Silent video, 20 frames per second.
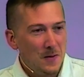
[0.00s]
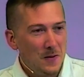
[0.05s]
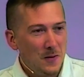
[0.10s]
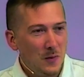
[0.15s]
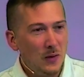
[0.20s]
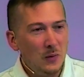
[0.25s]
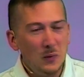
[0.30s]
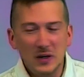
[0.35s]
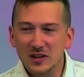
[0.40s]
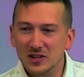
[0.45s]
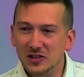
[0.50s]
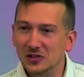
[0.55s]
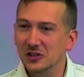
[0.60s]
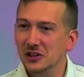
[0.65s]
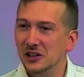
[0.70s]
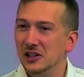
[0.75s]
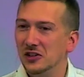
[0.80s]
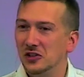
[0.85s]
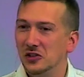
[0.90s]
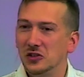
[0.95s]
When we
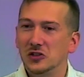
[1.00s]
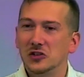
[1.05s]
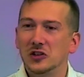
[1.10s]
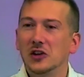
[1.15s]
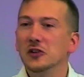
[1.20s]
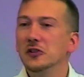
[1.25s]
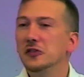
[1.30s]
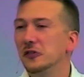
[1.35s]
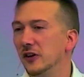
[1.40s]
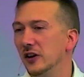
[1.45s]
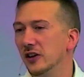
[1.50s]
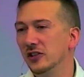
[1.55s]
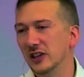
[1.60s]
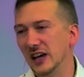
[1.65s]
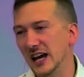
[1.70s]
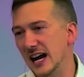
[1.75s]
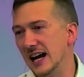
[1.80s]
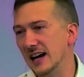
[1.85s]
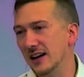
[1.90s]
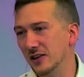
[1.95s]
see selfless
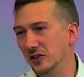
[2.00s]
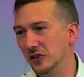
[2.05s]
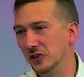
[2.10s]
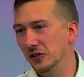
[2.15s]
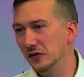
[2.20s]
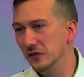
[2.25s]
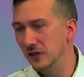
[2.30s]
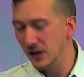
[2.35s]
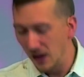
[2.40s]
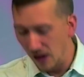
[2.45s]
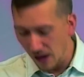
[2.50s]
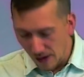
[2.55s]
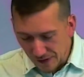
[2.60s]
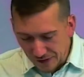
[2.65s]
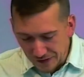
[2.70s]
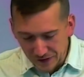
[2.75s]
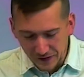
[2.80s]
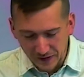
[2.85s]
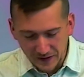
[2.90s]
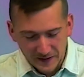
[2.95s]
acts of
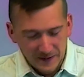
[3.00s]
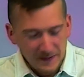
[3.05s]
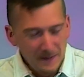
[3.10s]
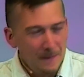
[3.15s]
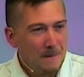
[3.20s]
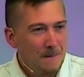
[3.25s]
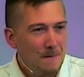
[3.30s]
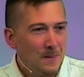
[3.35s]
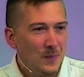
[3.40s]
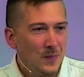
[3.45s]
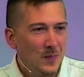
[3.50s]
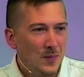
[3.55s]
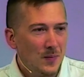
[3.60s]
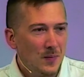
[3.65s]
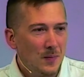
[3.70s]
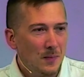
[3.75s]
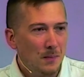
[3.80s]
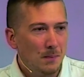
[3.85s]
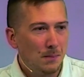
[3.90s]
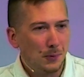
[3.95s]
love,
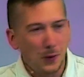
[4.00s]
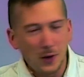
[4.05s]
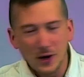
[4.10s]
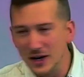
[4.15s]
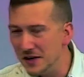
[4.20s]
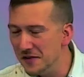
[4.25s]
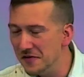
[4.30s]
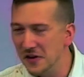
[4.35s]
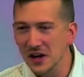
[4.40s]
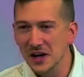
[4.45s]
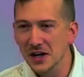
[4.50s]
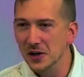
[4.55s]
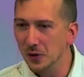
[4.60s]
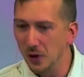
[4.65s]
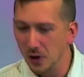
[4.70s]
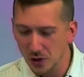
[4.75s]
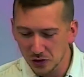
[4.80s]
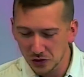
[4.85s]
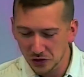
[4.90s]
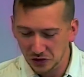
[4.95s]
brave
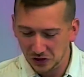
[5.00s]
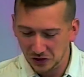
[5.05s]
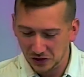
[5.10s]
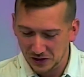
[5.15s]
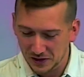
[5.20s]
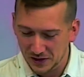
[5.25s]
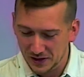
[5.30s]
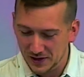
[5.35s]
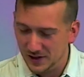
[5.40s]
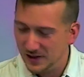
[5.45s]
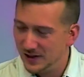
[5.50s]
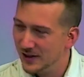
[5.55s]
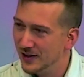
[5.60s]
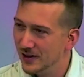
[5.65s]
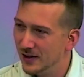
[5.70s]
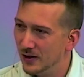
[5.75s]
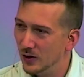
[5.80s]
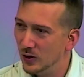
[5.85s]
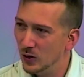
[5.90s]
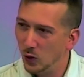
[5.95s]
heroes,
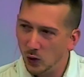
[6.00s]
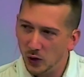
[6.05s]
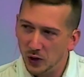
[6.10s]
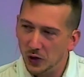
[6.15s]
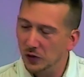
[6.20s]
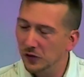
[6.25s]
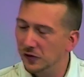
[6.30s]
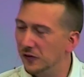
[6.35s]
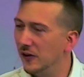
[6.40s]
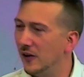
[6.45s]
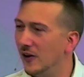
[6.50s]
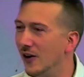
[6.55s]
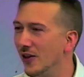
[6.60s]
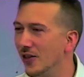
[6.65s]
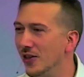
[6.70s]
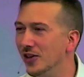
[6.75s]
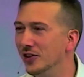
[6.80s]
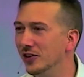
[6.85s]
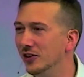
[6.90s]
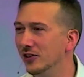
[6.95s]
loyal
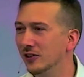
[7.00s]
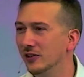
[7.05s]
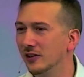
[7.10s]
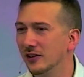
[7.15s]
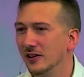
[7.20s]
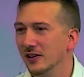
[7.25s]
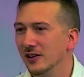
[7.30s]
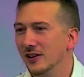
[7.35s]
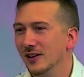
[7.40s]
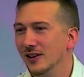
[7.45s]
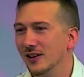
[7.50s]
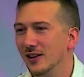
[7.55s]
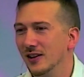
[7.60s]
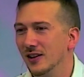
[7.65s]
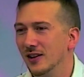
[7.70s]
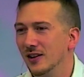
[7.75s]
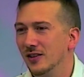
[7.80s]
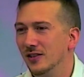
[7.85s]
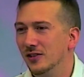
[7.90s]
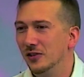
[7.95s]
fathers,
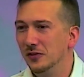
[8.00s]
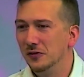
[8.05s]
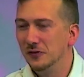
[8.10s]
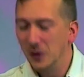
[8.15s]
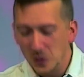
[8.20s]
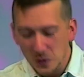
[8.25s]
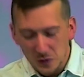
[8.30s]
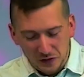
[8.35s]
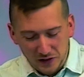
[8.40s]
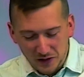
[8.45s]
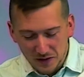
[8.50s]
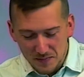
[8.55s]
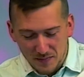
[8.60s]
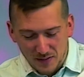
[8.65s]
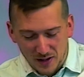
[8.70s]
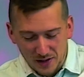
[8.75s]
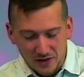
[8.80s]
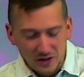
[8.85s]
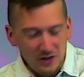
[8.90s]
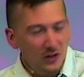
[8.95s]
devoted
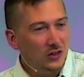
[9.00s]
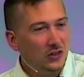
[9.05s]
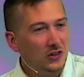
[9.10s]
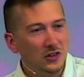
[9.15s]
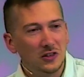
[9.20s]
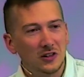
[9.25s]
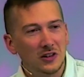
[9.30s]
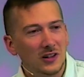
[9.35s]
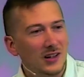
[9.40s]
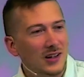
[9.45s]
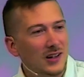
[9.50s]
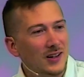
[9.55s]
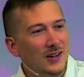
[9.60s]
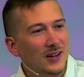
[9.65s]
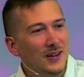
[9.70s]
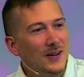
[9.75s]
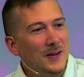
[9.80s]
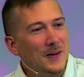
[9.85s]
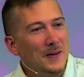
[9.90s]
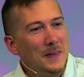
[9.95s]
mothers,
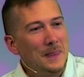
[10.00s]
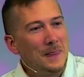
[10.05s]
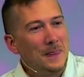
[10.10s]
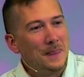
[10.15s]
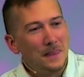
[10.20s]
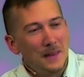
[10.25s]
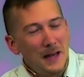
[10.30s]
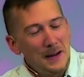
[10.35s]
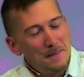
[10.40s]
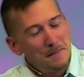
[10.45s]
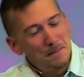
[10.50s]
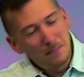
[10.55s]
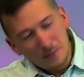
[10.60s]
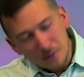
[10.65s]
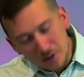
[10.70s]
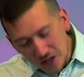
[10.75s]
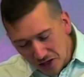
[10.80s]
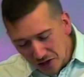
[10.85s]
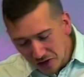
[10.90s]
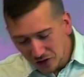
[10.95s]
that
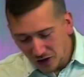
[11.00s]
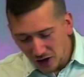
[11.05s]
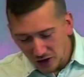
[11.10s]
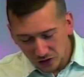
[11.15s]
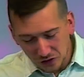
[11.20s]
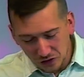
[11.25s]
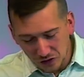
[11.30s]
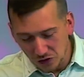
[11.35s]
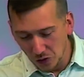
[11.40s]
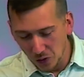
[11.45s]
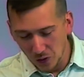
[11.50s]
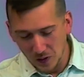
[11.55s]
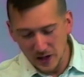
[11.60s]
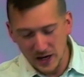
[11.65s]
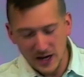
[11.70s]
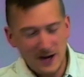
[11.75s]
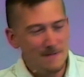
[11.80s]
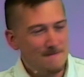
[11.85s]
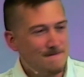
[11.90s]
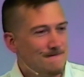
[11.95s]
brings us joy